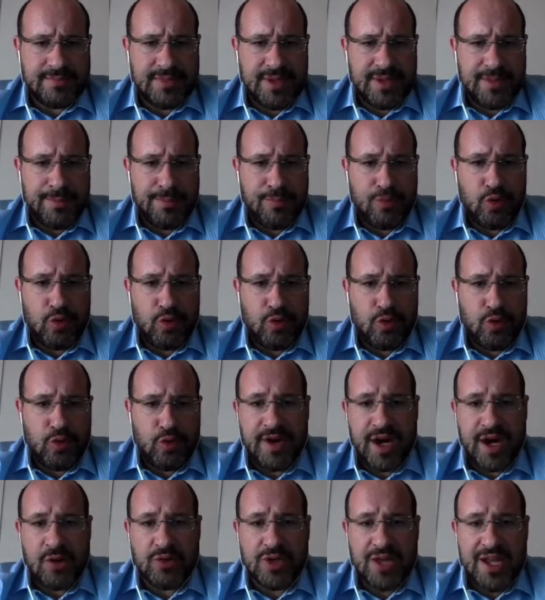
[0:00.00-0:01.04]
brief
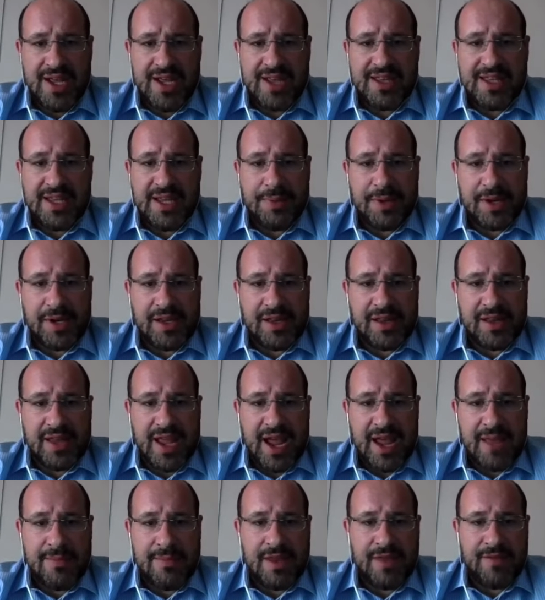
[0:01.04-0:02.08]
note, typically the
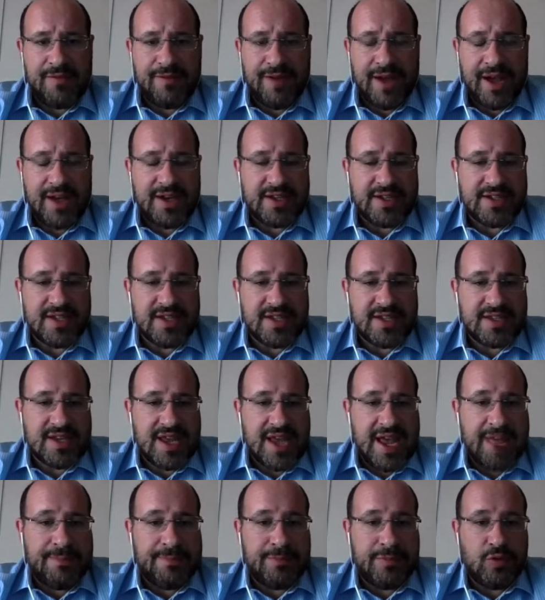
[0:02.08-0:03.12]
EIB finances
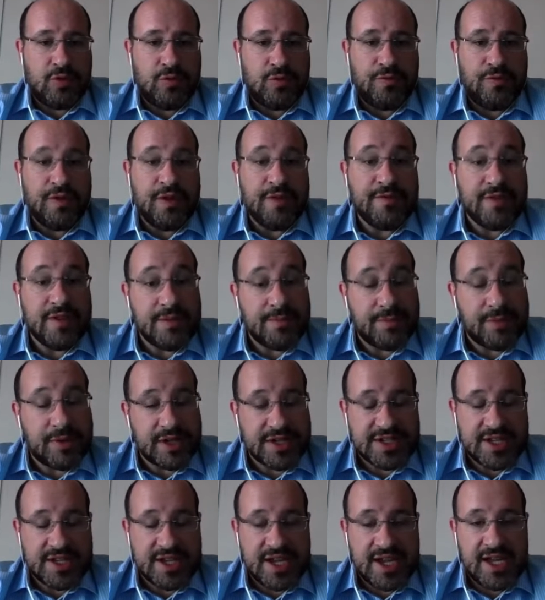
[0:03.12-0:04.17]
up to
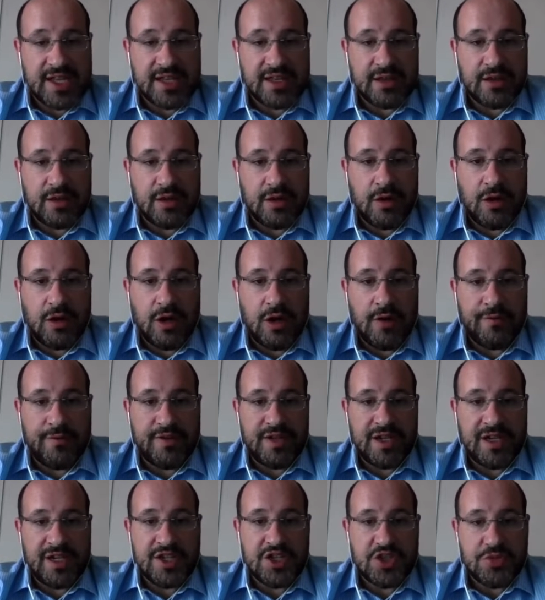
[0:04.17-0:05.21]
50% of
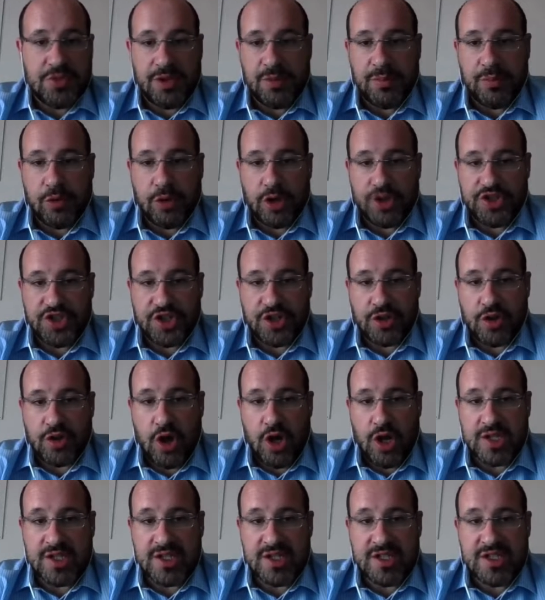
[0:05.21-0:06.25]
the eligible project
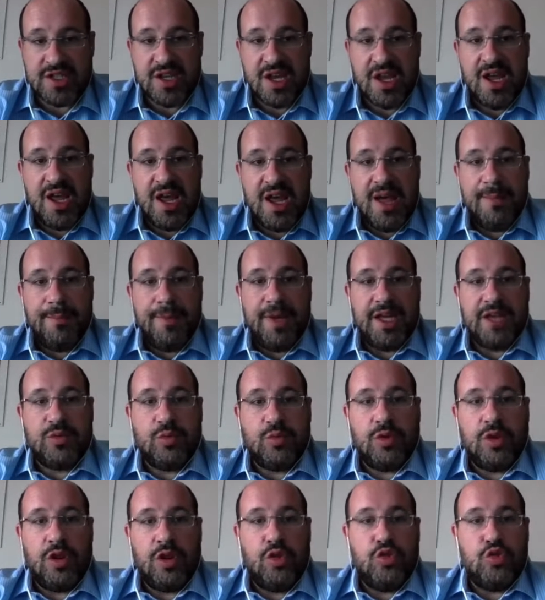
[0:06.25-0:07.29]
costs, but
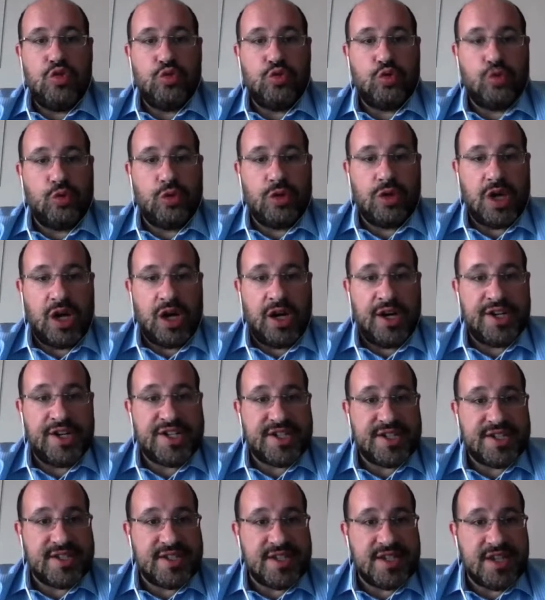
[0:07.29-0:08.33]
due to the
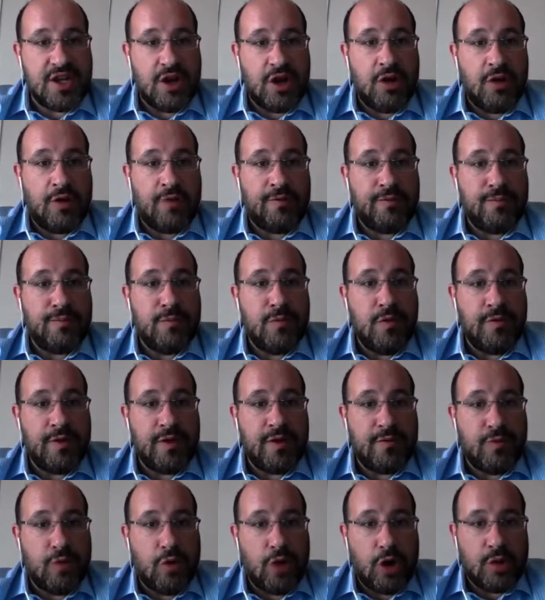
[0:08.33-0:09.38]
urgency of
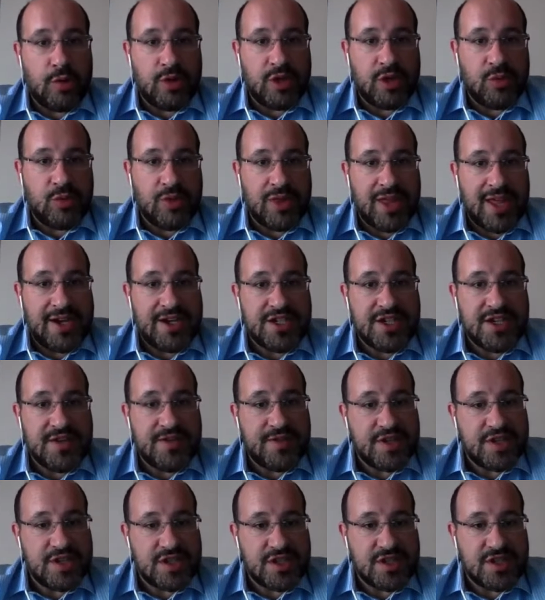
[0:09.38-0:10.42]
moving forward with energy
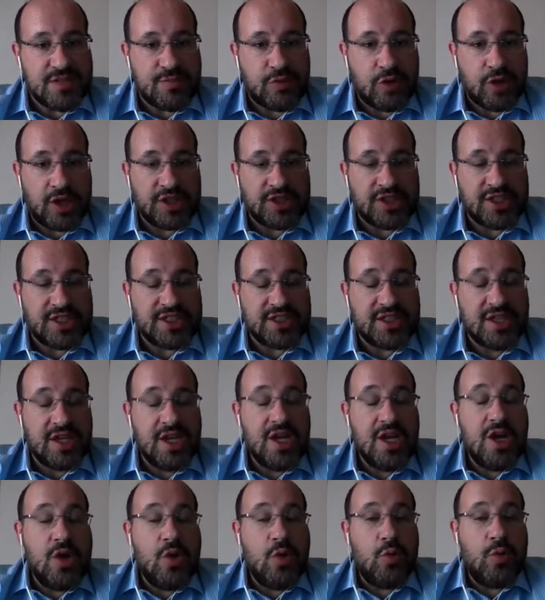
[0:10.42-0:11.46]
efficiency projects,
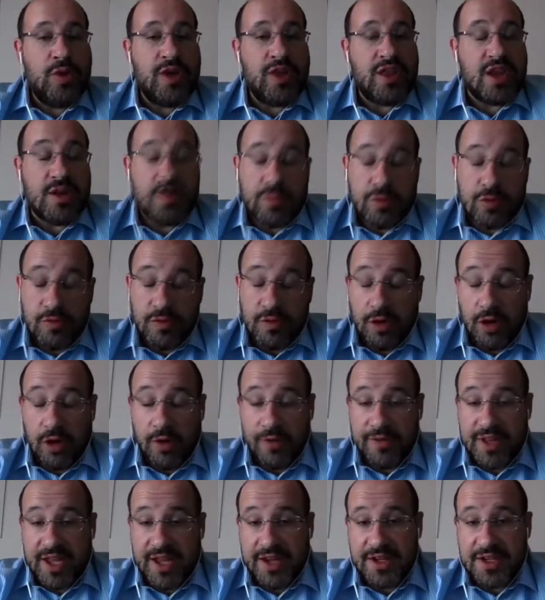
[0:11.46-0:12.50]
with the approval
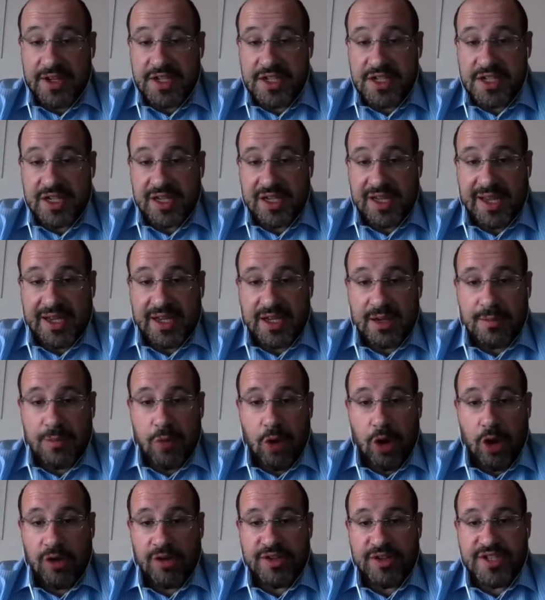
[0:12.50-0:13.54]
of the energy lending
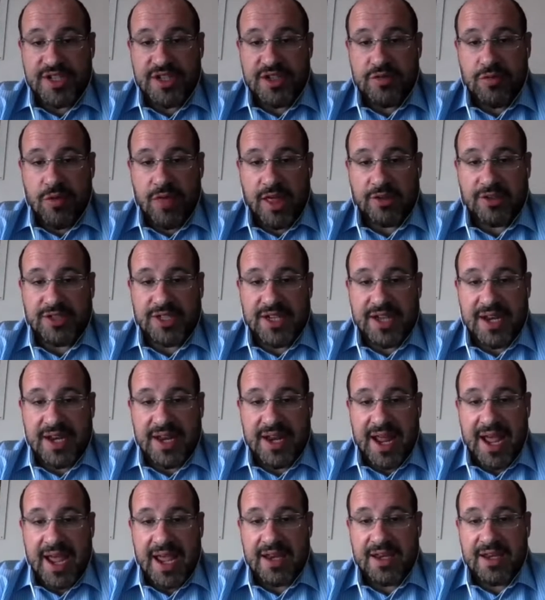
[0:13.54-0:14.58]
policy in
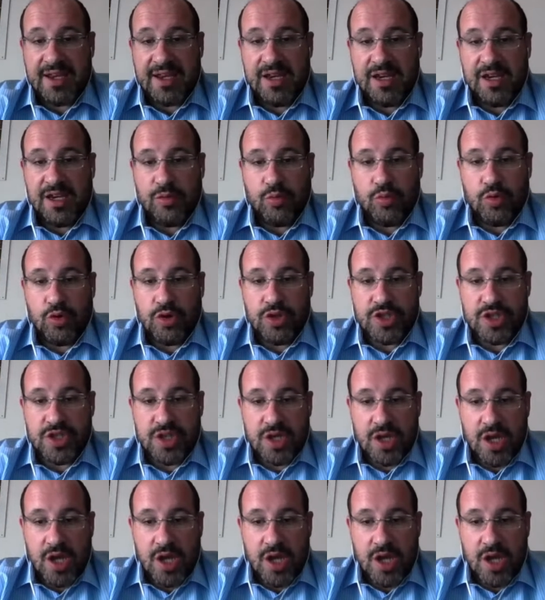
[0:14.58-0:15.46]
2019, it was